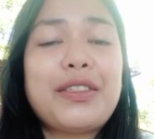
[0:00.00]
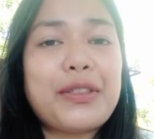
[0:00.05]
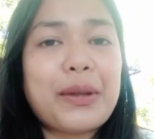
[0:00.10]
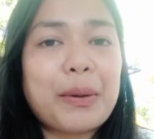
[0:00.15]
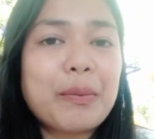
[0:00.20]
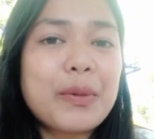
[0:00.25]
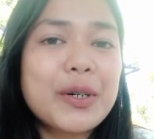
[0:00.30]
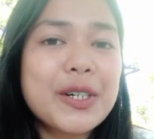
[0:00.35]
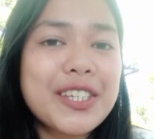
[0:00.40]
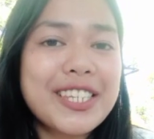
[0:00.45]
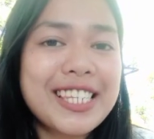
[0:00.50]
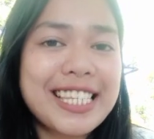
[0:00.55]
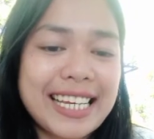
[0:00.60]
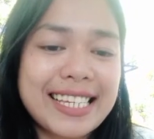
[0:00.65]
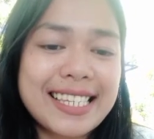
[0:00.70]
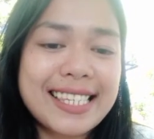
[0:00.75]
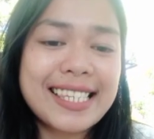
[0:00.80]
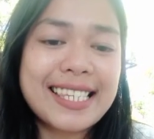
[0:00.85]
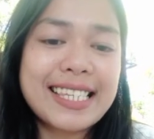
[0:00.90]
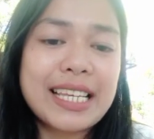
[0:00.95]
Number
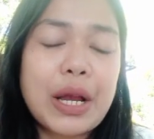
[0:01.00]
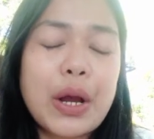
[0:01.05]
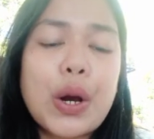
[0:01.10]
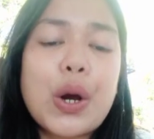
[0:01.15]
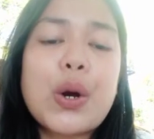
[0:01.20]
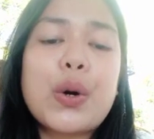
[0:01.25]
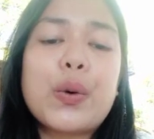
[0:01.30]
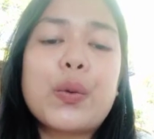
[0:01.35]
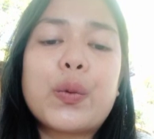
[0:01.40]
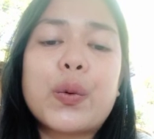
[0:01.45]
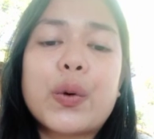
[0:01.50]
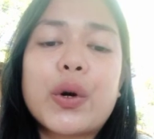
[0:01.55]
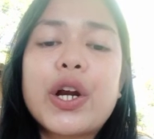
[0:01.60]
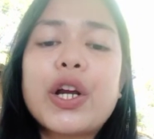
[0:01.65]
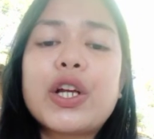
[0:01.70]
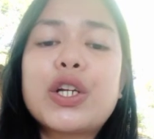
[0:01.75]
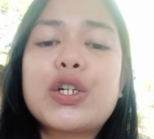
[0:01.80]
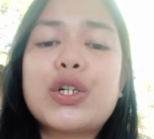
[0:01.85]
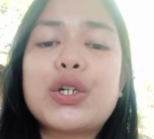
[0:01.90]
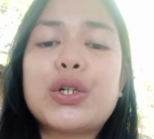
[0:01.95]
6.
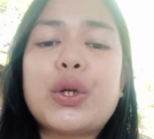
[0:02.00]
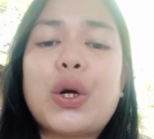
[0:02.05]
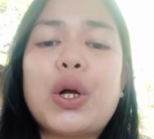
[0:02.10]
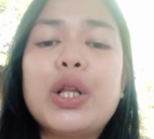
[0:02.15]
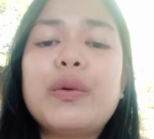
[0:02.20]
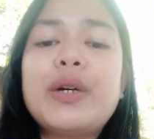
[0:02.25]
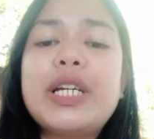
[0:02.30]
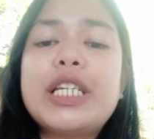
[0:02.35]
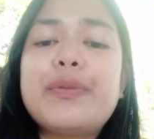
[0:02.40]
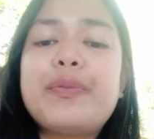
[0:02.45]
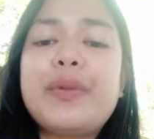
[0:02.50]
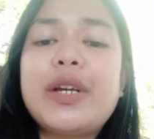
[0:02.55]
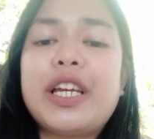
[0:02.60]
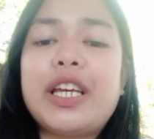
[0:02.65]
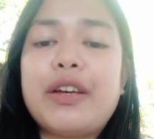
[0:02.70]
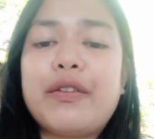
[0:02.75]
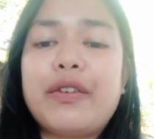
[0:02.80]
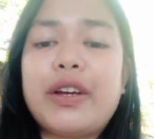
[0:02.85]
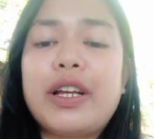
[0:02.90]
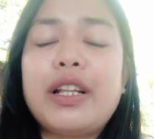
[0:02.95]
Work should always be
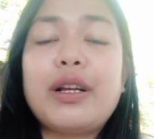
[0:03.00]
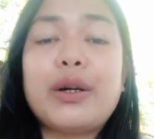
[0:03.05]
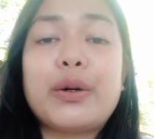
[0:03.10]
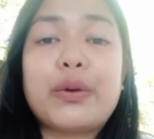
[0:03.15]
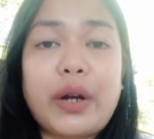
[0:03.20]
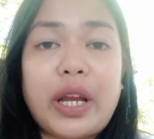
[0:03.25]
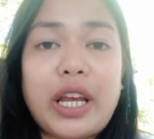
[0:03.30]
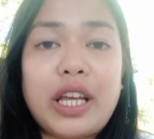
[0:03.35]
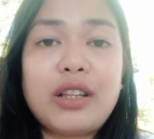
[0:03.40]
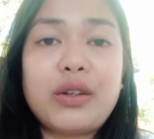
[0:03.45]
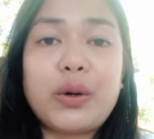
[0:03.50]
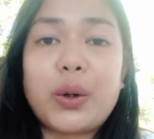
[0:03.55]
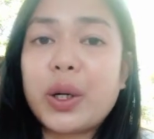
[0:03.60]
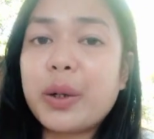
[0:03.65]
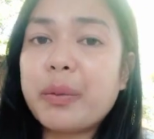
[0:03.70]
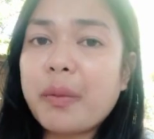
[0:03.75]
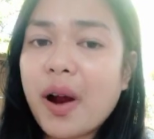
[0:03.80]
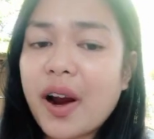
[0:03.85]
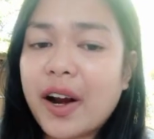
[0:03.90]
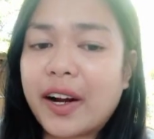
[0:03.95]
given a grade
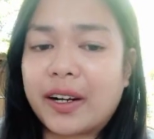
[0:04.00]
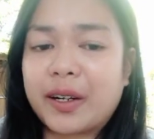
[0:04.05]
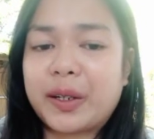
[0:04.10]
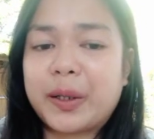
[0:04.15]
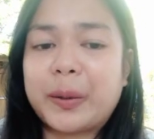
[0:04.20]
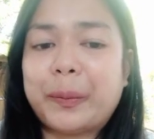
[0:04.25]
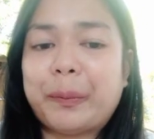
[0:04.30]
or mark.